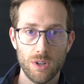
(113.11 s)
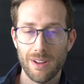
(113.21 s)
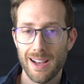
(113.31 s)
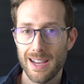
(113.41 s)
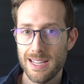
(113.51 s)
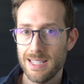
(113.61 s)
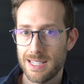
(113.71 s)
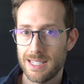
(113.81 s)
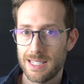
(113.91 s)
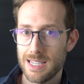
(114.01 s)
Well, I didn't
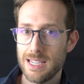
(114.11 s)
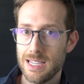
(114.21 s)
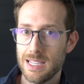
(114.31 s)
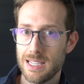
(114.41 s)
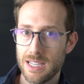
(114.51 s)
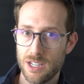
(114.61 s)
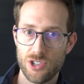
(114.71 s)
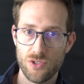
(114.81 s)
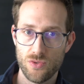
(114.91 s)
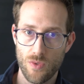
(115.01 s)
see the
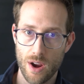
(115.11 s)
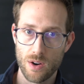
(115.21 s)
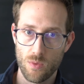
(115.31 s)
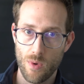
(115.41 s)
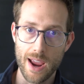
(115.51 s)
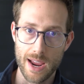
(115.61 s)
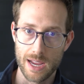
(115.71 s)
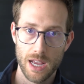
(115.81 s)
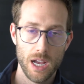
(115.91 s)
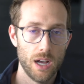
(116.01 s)
issue right
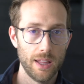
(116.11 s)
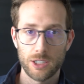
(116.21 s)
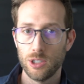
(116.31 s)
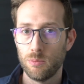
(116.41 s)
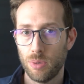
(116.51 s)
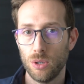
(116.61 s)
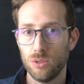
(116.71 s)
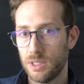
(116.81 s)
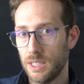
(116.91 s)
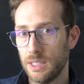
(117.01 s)
away. I'll actually
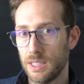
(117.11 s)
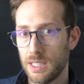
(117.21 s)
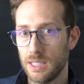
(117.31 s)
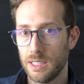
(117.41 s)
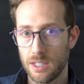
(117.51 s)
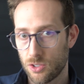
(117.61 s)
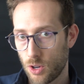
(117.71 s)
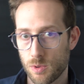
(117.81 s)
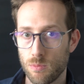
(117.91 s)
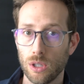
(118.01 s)
post in the in
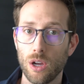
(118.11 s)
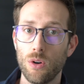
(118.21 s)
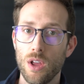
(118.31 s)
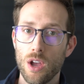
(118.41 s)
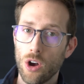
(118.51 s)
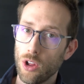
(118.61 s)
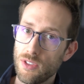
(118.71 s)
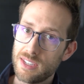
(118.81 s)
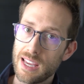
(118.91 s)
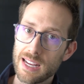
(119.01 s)
description below all
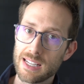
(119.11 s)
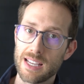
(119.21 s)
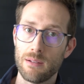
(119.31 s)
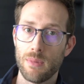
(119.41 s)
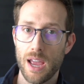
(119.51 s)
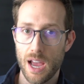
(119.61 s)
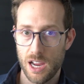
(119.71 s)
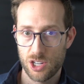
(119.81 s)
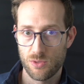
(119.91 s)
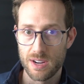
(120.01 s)
the settings and my
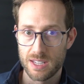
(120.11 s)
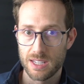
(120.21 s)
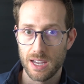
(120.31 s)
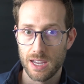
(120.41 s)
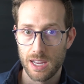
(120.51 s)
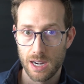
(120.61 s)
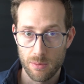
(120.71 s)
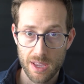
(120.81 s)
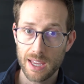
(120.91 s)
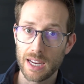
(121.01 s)
hash rates I
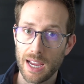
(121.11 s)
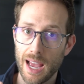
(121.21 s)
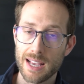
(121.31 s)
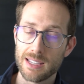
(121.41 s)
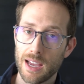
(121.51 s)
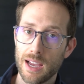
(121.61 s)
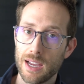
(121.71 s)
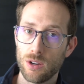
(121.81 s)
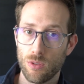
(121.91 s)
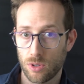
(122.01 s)
ended up getting as
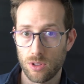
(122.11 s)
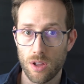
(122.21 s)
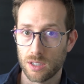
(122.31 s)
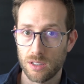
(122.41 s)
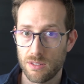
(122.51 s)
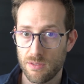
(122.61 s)
I overclocked